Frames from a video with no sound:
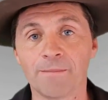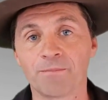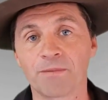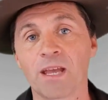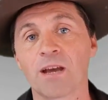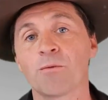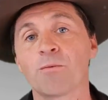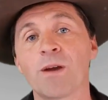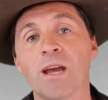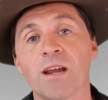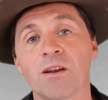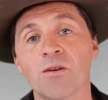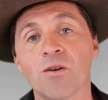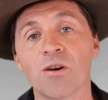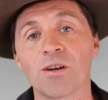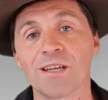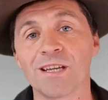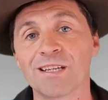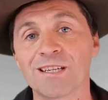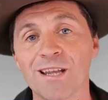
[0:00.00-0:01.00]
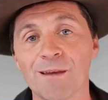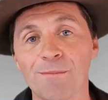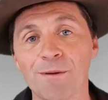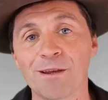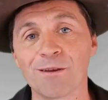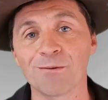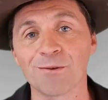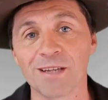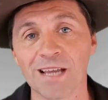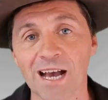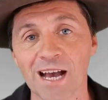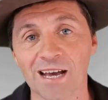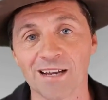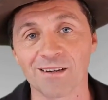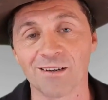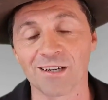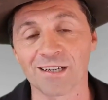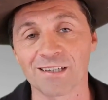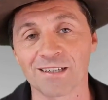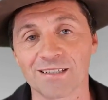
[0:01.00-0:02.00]
Now, we are not your typical yard,
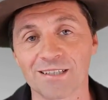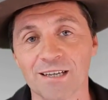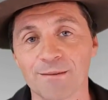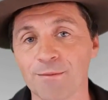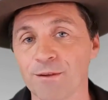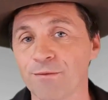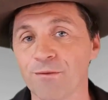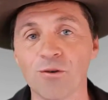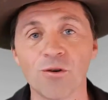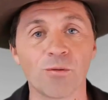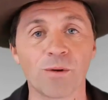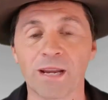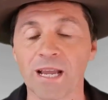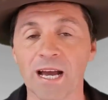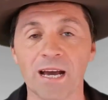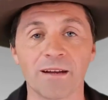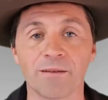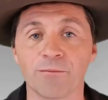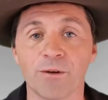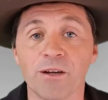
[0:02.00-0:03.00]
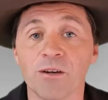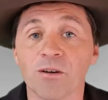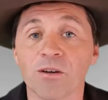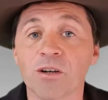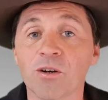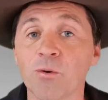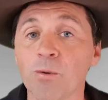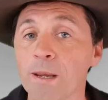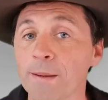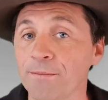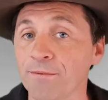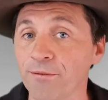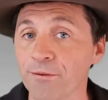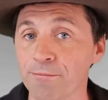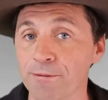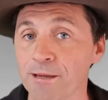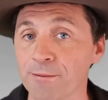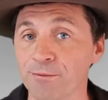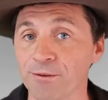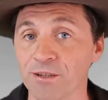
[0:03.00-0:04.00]
like I said before. We're not equipped for
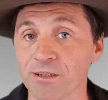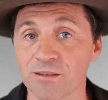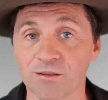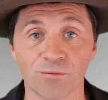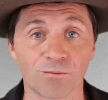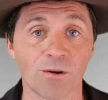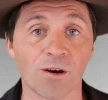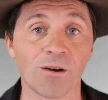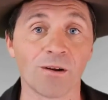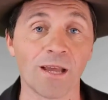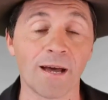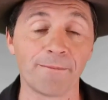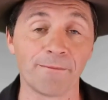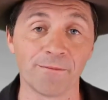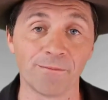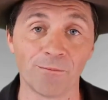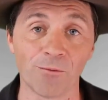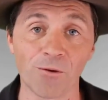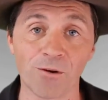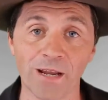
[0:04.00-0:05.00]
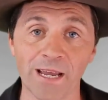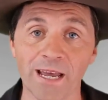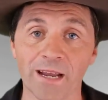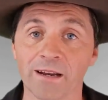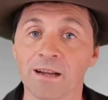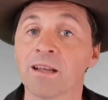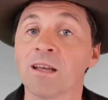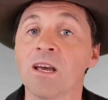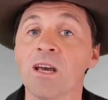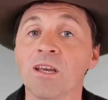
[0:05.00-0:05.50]
people just to roll up and walk out.